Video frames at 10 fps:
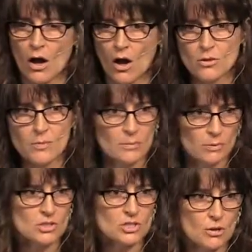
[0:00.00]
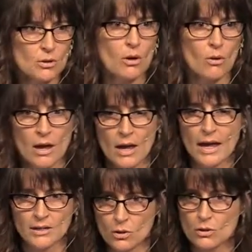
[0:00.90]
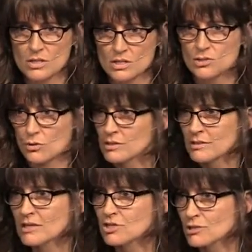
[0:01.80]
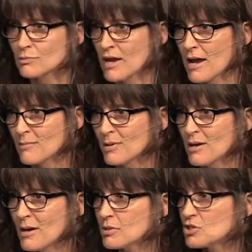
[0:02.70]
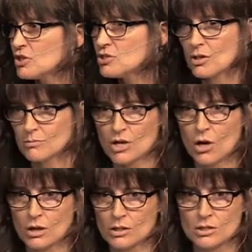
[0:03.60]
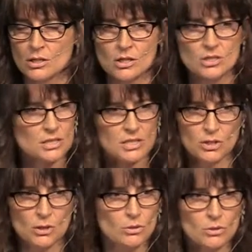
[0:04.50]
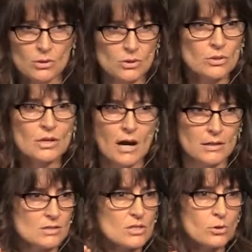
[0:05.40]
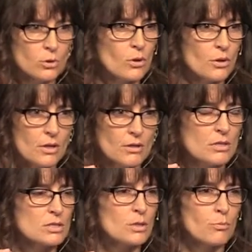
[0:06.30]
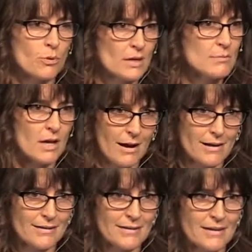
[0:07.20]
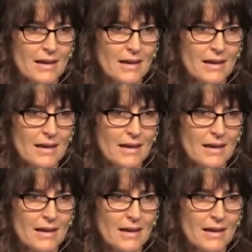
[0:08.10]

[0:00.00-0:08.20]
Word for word: All the people in Jericho had heard these stories, not just Rahab, but she took them to heart. She said, Your, your God is the Lord, the supreme God.